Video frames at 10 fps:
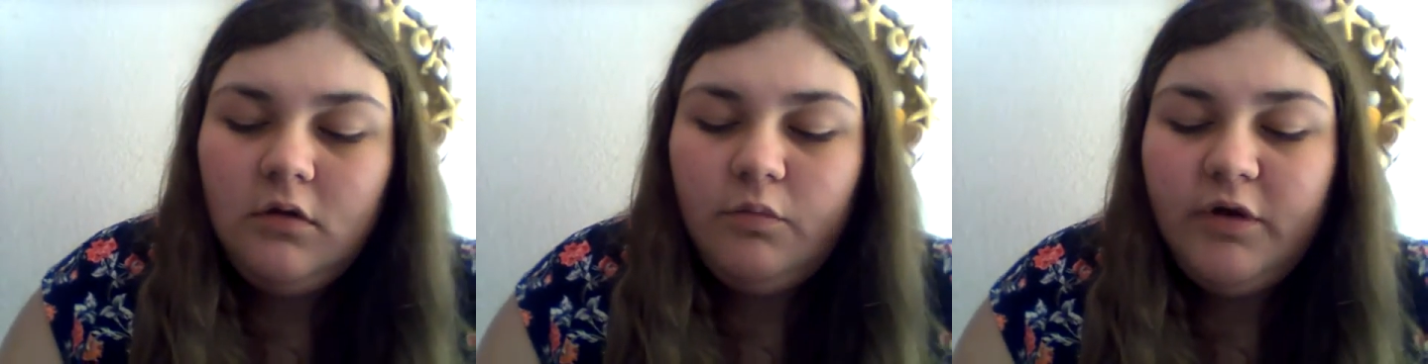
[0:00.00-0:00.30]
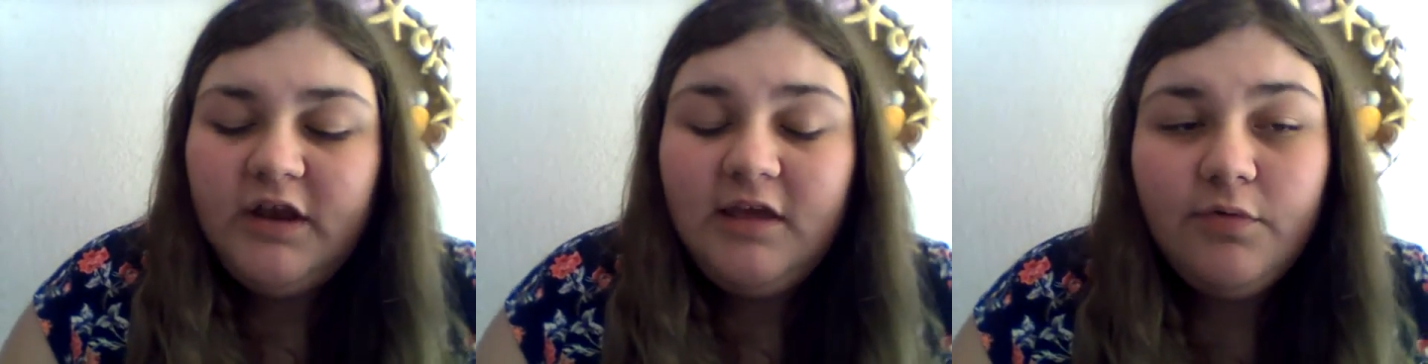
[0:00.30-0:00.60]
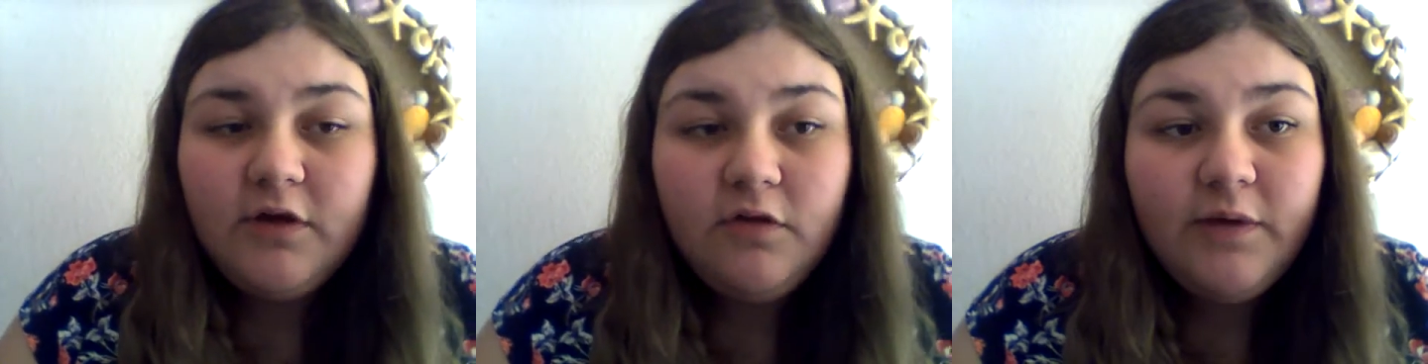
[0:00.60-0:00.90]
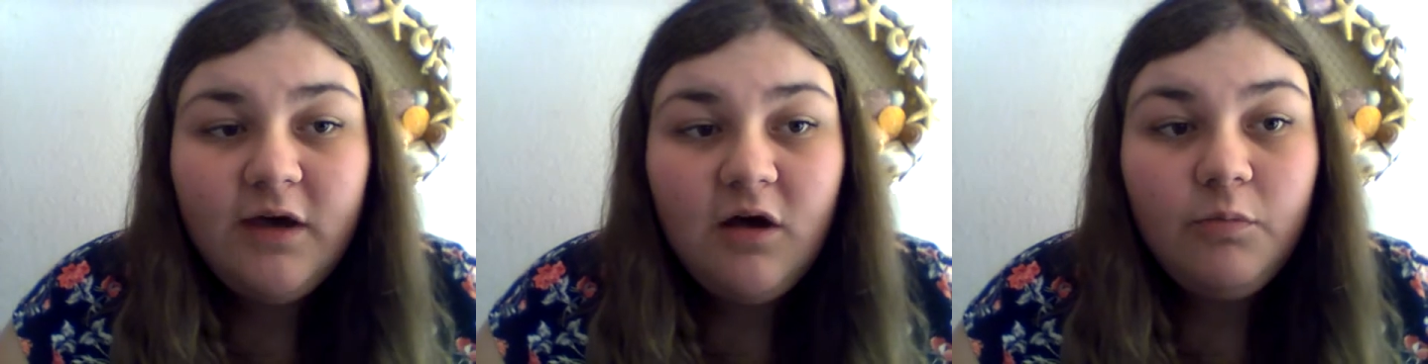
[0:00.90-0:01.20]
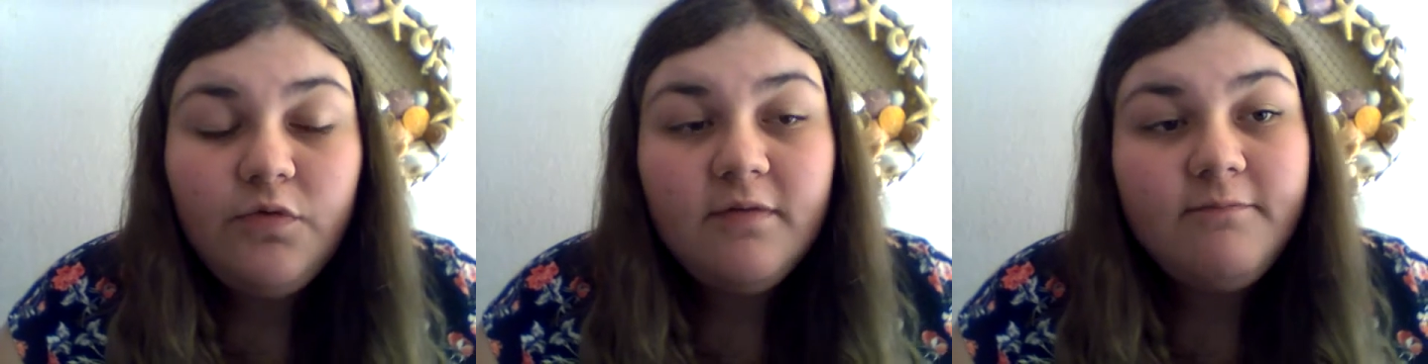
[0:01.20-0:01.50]
When he was on his way home
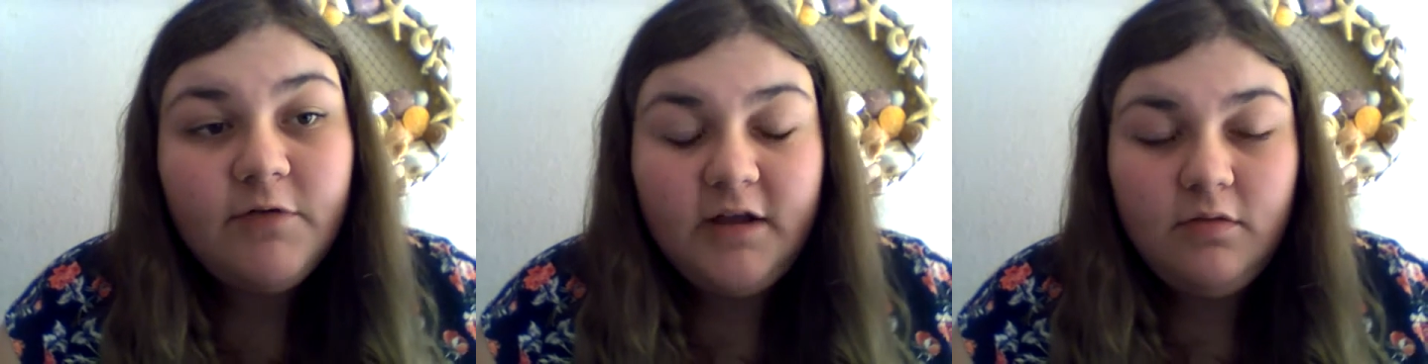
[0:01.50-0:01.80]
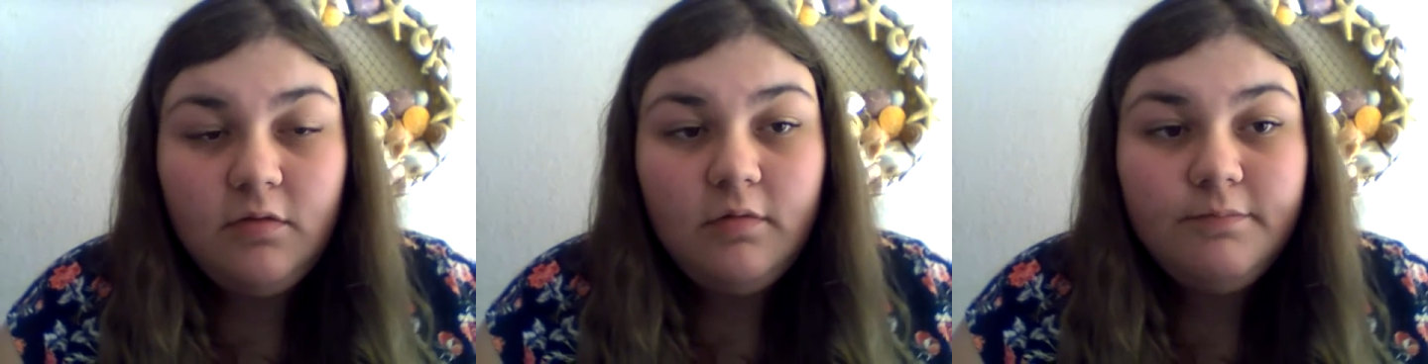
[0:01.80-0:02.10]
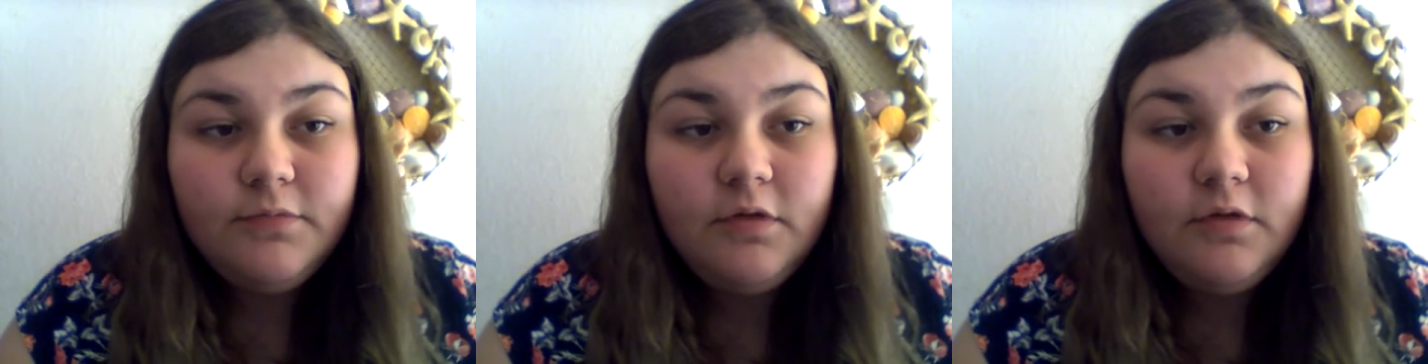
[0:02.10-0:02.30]
with some friends,